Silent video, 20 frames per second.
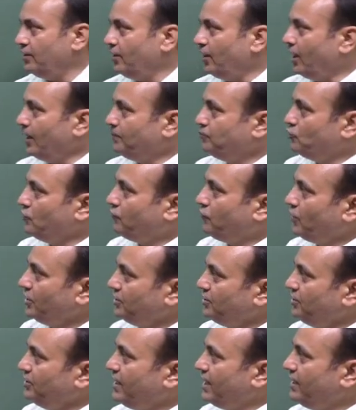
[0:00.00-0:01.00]
Up to
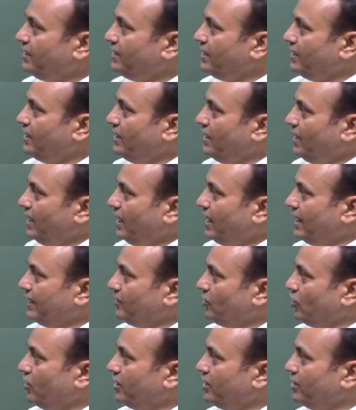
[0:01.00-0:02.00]
49 had
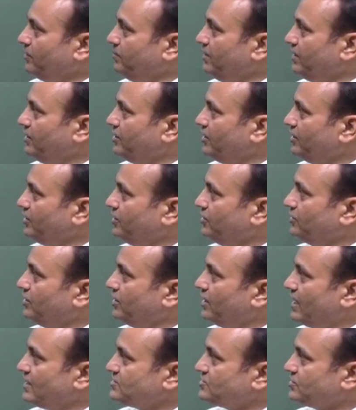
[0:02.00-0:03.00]
already been done in the
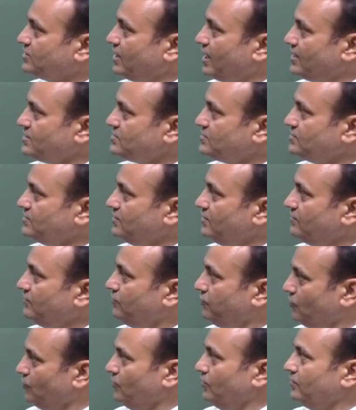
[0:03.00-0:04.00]
last class
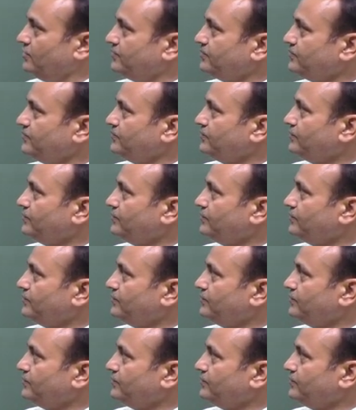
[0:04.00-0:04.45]
4.